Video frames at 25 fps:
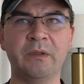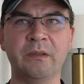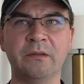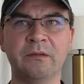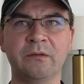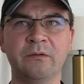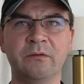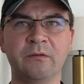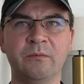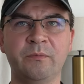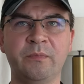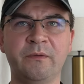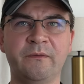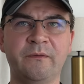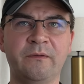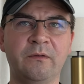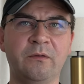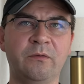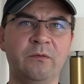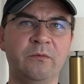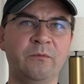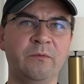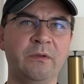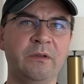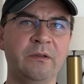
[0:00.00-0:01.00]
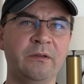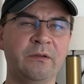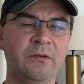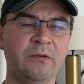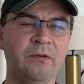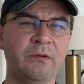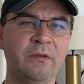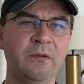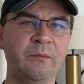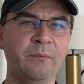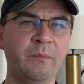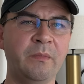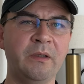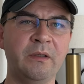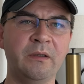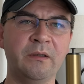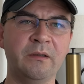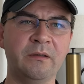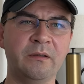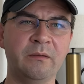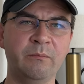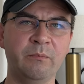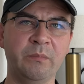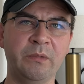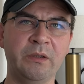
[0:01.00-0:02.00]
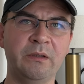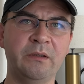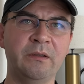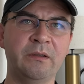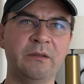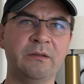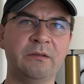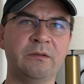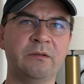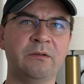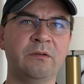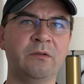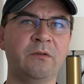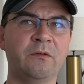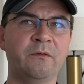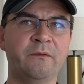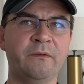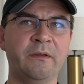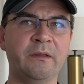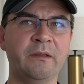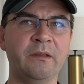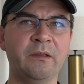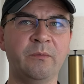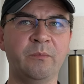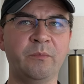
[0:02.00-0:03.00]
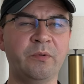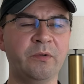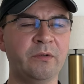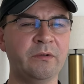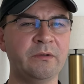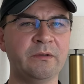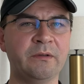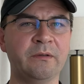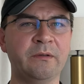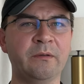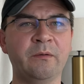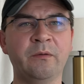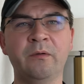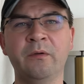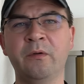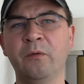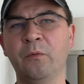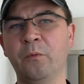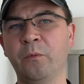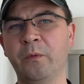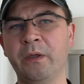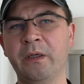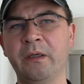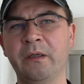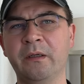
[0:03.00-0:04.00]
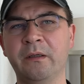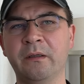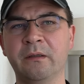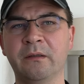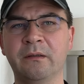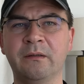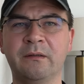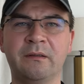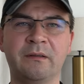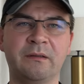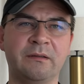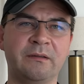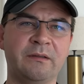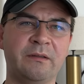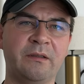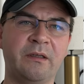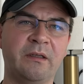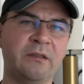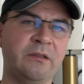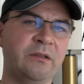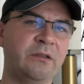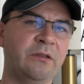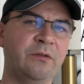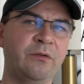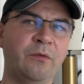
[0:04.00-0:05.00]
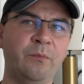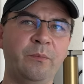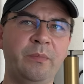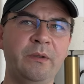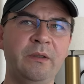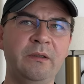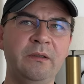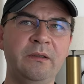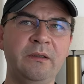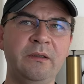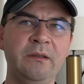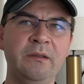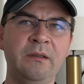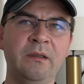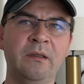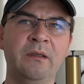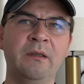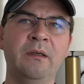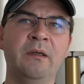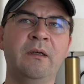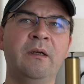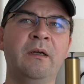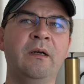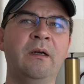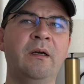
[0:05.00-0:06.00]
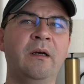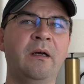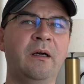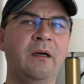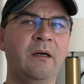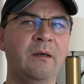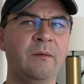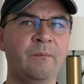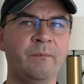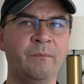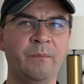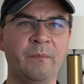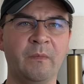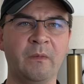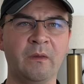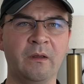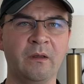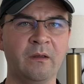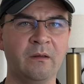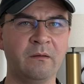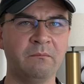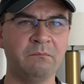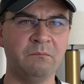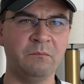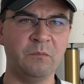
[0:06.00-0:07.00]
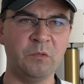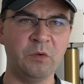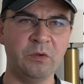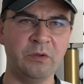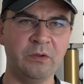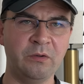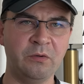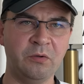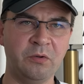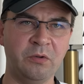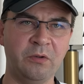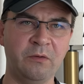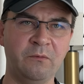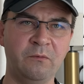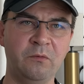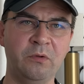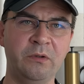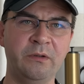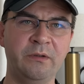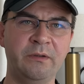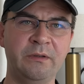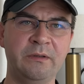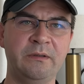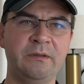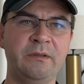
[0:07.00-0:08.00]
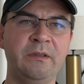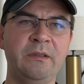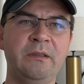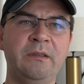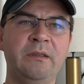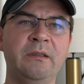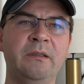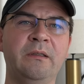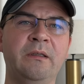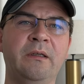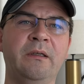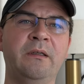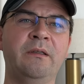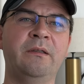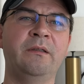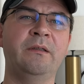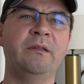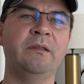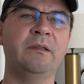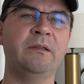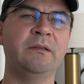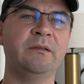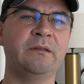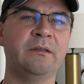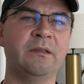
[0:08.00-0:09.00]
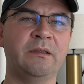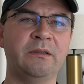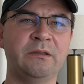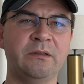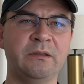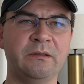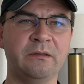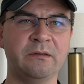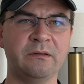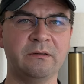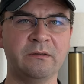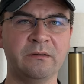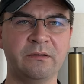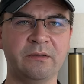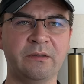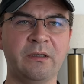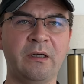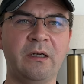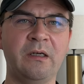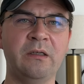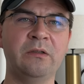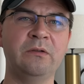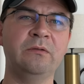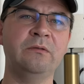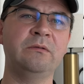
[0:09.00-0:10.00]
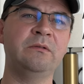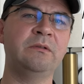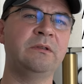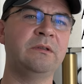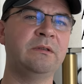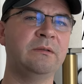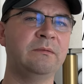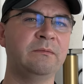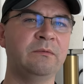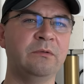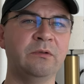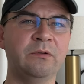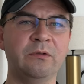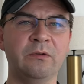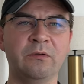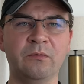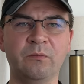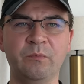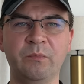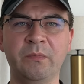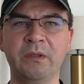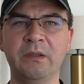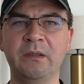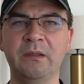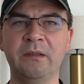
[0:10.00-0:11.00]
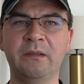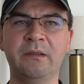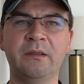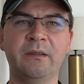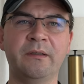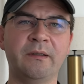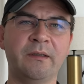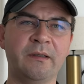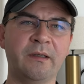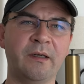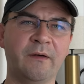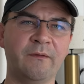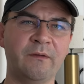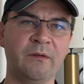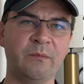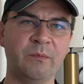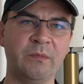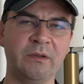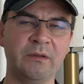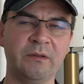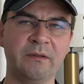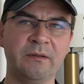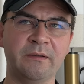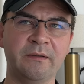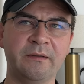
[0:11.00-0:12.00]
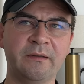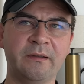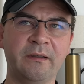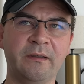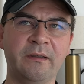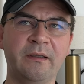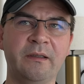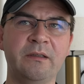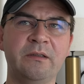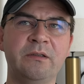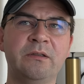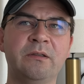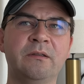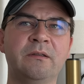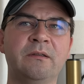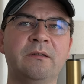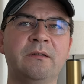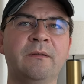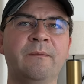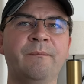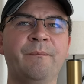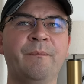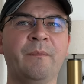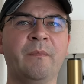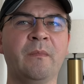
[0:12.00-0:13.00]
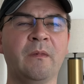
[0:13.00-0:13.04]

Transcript: must not be flown within 30 meters of any person, vehicle, construction, or building. You need to avoid restricted areas such as crowds, military government installations.